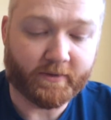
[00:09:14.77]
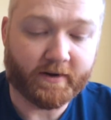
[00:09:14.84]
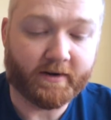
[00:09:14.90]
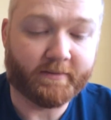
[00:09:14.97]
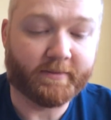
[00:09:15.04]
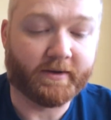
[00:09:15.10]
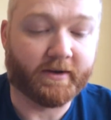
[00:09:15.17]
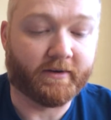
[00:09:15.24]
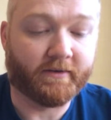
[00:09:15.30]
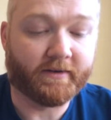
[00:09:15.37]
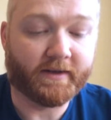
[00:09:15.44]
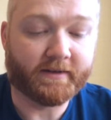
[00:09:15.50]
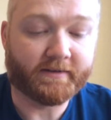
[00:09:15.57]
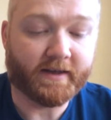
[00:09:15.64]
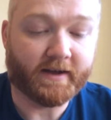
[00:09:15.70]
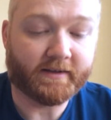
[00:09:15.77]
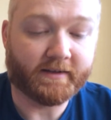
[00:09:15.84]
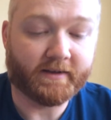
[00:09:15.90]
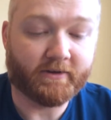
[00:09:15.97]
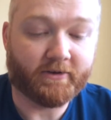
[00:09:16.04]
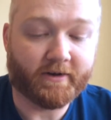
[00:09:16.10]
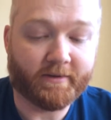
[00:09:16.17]
where I'm going
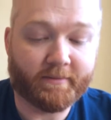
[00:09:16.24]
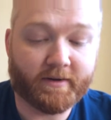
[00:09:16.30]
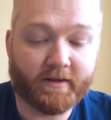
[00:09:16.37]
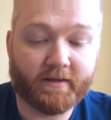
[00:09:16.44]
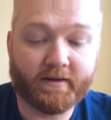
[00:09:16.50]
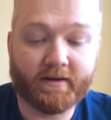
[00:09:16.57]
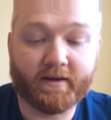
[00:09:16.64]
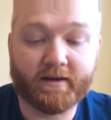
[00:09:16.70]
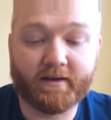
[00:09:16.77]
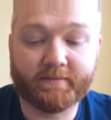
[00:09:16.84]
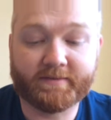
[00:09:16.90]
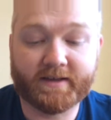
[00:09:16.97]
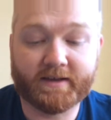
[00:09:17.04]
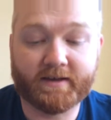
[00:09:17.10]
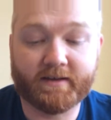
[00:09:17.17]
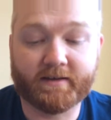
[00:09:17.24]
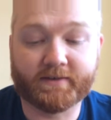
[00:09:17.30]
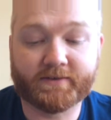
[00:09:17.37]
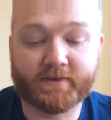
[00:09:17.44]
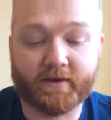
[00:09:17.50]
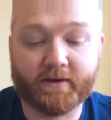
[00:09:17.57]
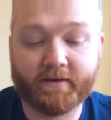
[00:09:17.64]
exactly in Guatemala, I am taking a
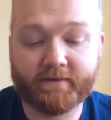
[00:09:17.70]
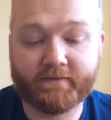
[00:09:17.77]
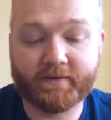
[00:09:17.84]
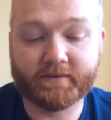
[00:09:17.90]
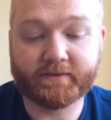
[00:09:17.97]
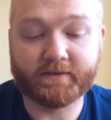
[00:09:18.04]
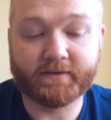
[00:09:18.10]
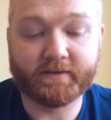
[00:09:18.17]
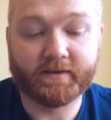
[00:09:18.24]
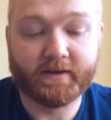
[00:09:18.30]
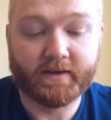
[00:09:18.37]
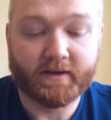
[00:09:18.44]
Sawyer filter.